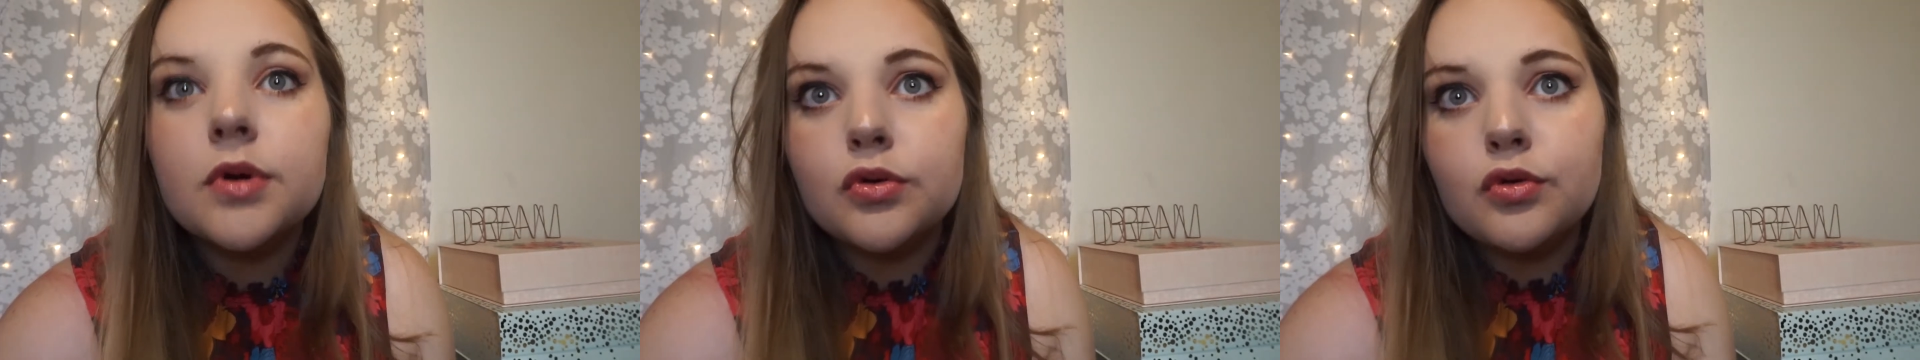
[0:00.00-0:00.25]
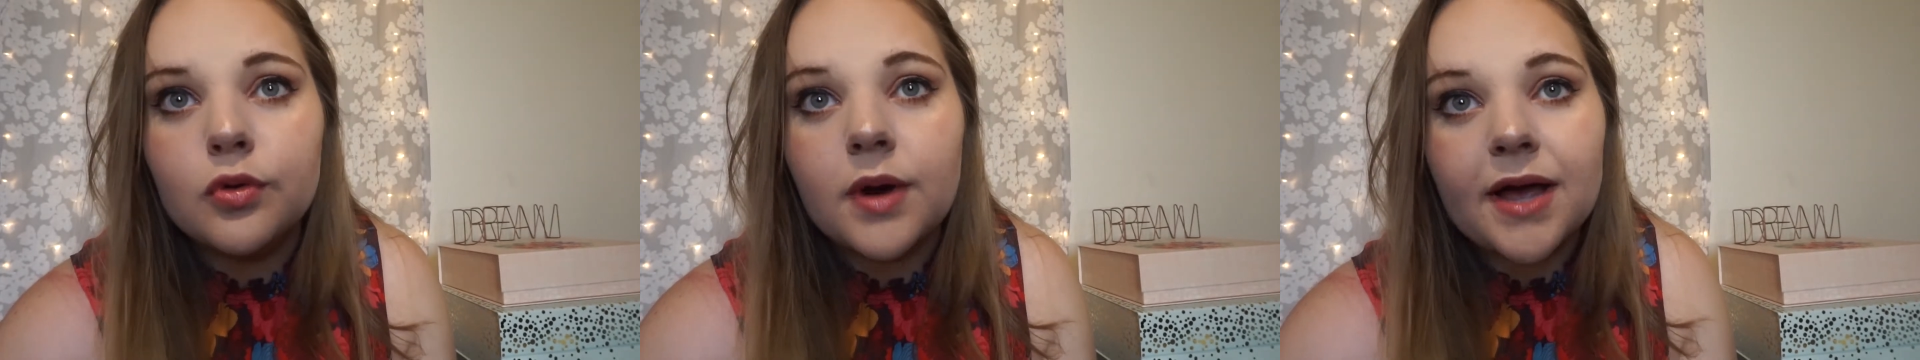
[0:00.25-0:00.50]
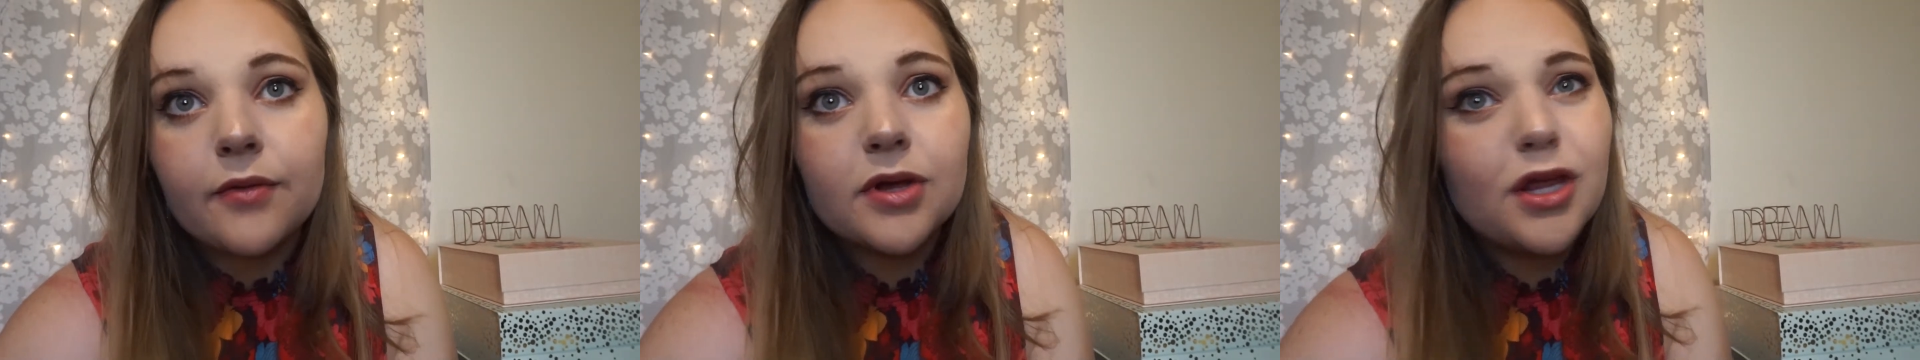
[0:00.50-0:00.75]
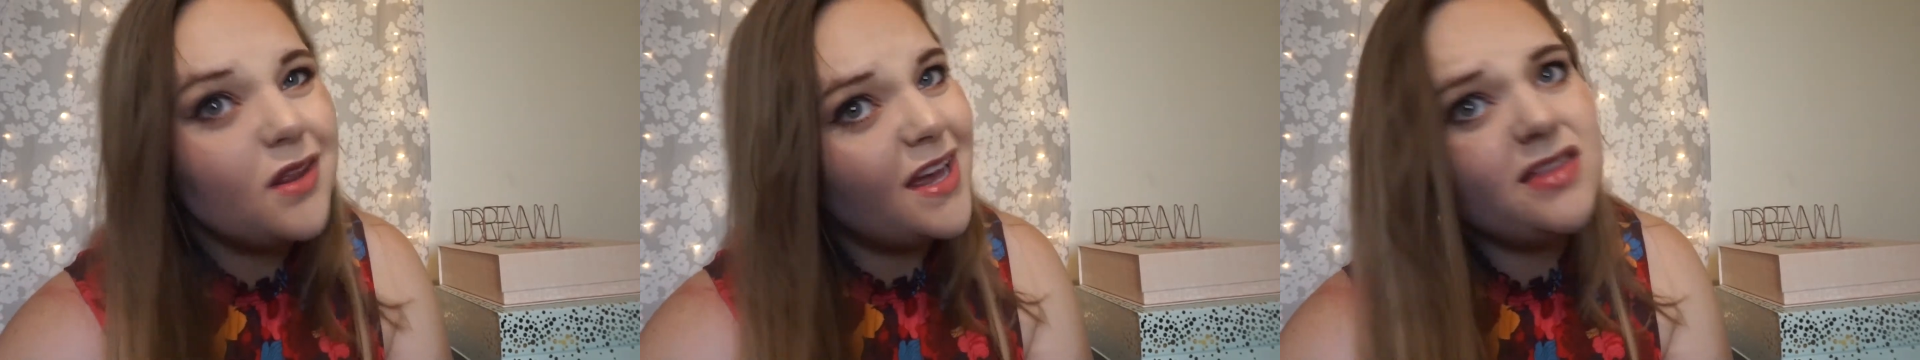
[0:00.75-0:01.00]
Ooh, I
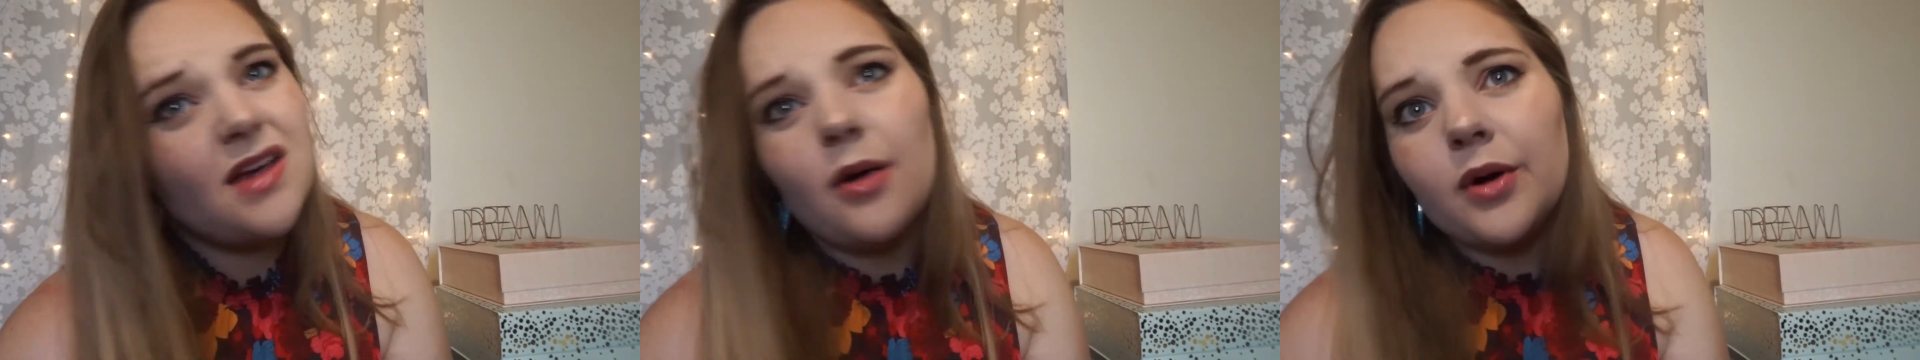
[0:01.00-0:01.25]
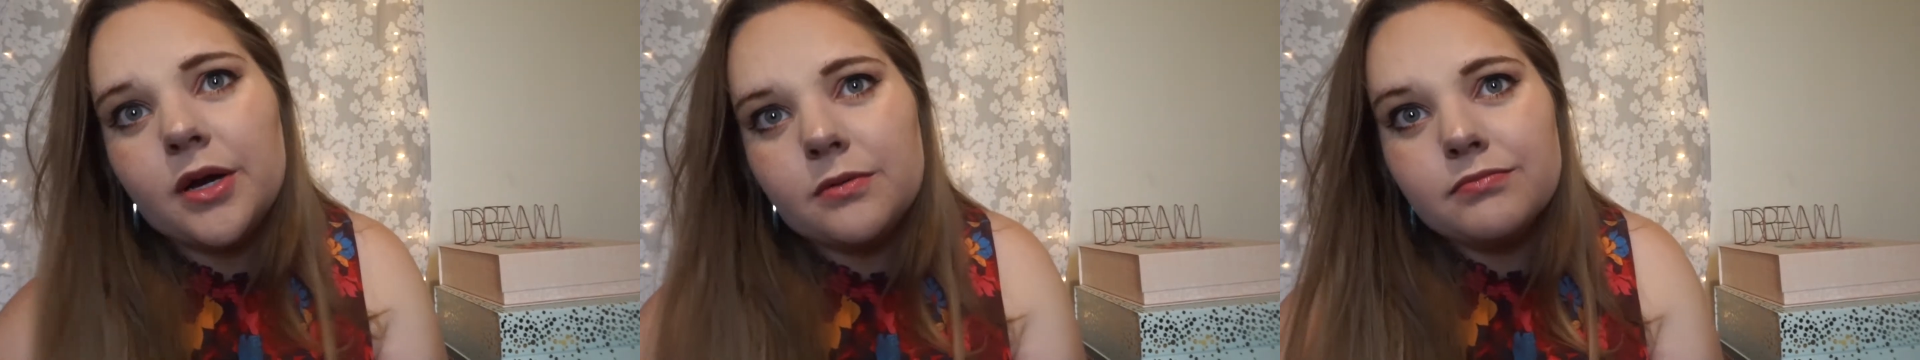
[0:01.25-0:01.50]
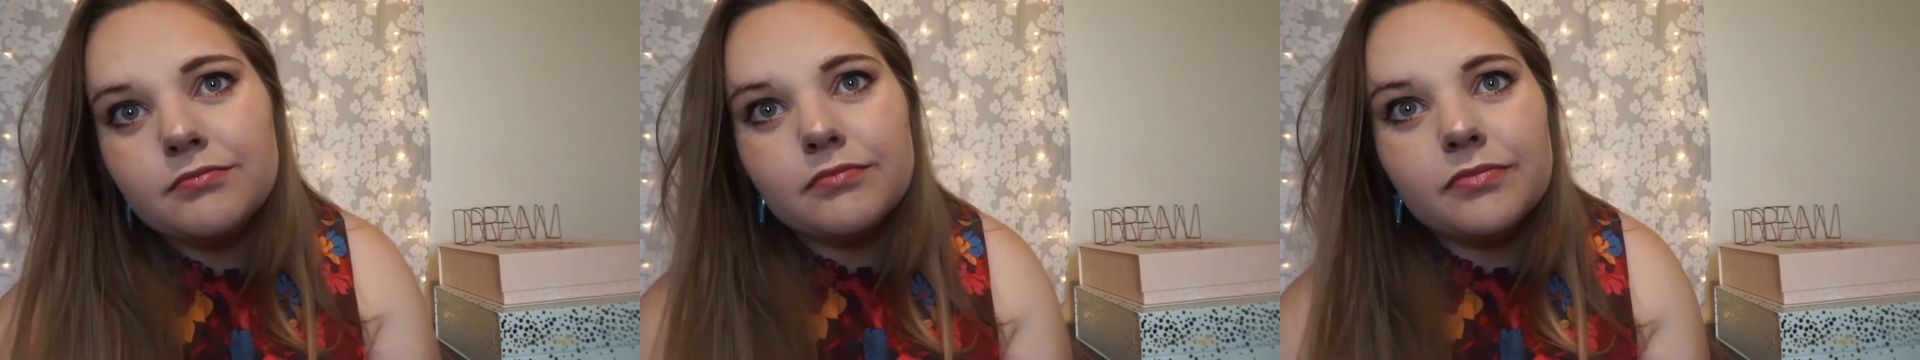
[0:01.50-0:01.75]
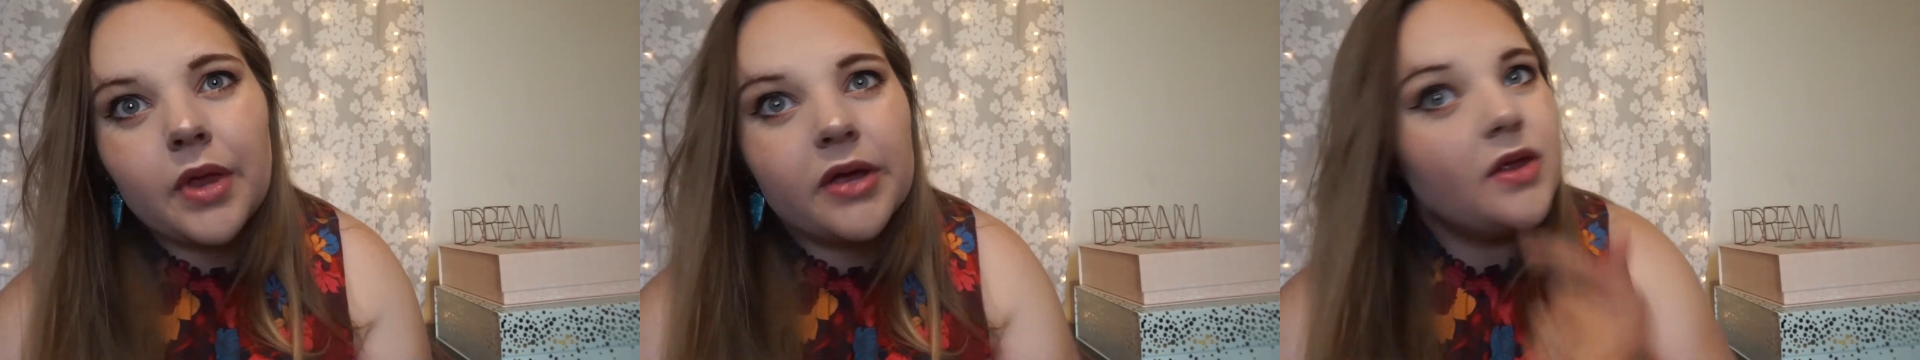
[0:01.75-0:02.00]
really like that one.
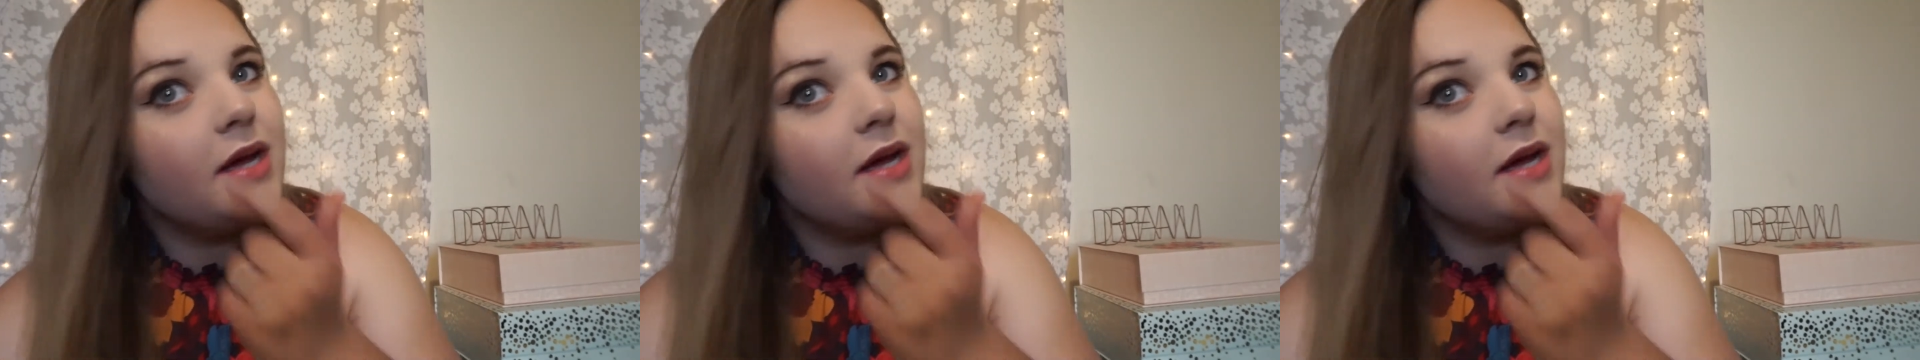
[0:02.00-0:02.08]
Like,